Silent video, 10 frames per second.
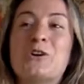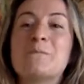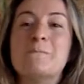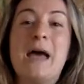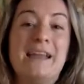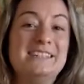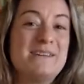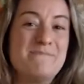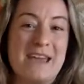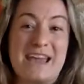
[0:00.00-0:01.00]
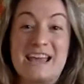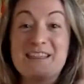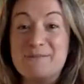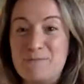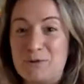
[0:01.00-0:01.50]
to end up making
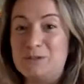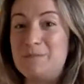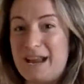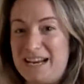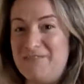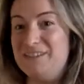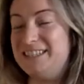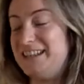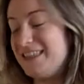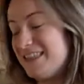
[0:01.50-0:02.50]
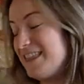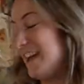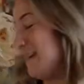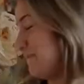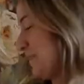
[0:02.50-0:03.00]
the most magnificent
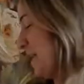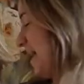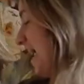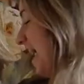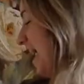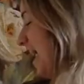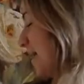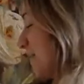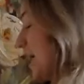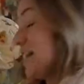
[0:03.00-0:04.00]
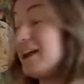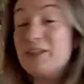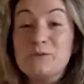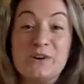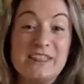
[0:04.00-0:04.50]
thing.
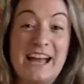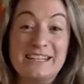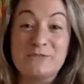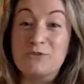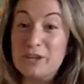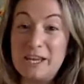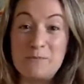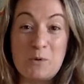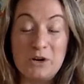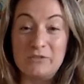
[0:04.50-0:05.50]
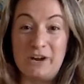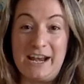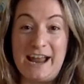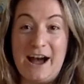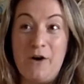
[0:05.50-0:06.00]
Another one that's really important right
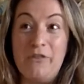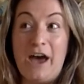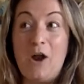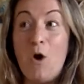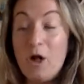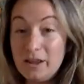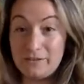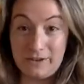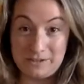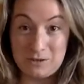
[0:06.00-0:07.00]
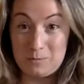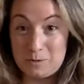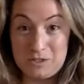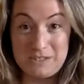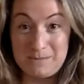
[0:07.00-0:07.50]
now that all of us are
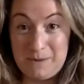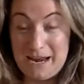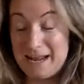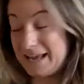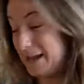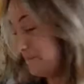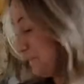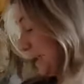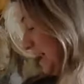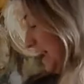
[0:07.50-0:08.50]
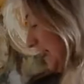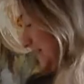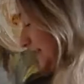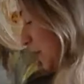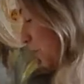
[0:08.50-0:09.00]
participating in
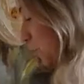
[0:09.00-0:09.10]
is that